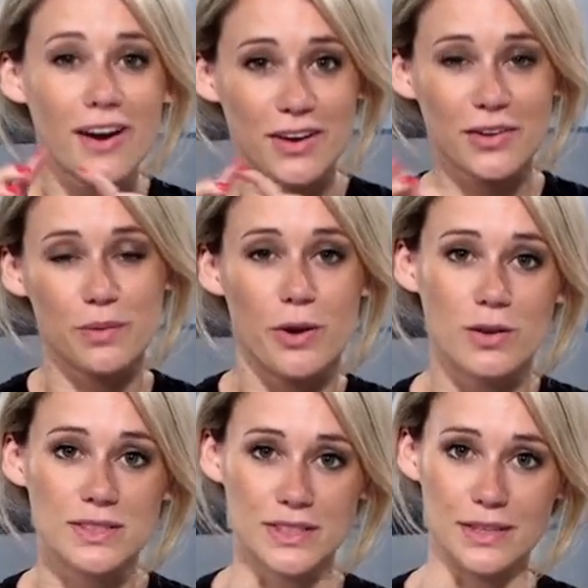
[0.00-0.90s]
it on a little
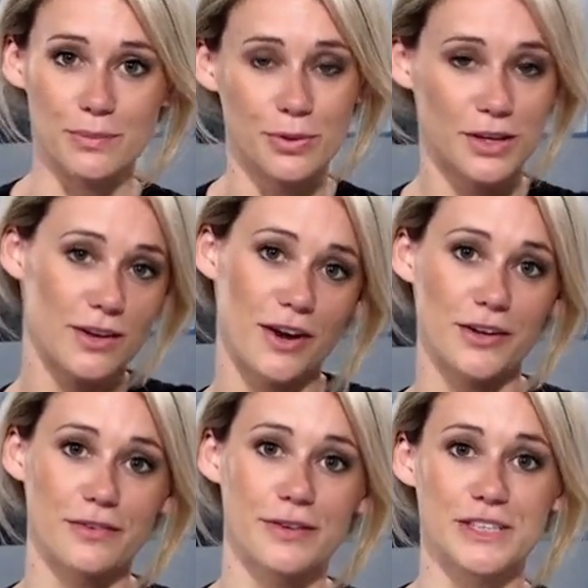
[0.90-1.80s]
Post-it and put it
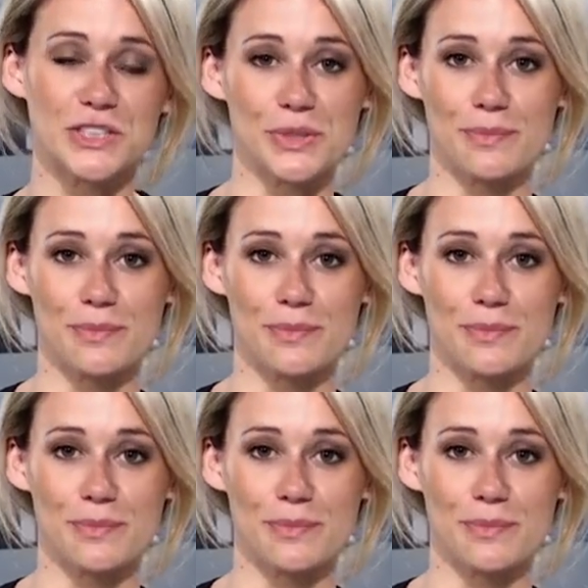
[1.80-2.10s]
on your fridge to